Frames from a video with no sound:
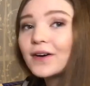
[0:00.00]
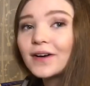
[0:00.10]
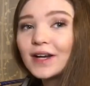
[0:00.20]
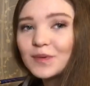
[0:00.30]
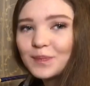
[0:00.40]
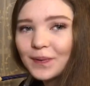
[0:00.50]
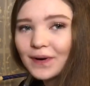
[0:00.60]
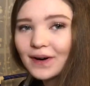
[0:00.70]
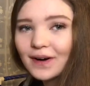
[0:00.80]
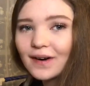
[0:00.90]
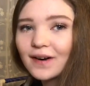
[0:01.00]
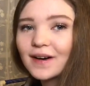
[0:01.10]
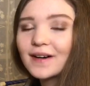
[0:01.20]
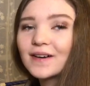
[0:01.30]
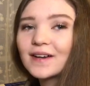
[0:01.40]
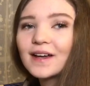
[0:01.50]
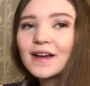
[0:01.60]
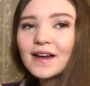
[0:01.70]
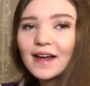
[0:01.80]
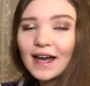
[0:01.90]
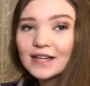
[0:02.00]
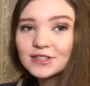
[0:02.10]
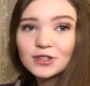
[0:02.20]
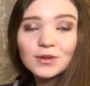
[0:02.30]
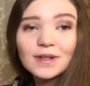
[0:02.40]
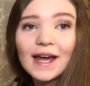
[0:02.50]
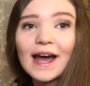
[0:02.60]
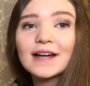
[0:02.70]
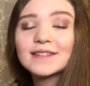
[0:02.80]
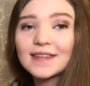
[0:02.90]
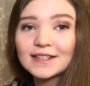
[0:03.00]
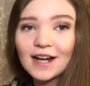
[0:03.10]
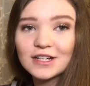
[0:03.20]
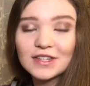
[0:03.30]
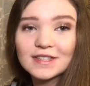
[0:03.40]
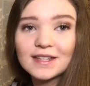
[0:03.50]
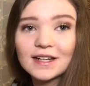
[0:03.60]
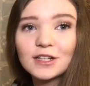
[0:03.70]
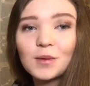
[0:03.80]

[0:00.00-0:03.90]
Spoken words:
Good bird! As soon as they touch the stick,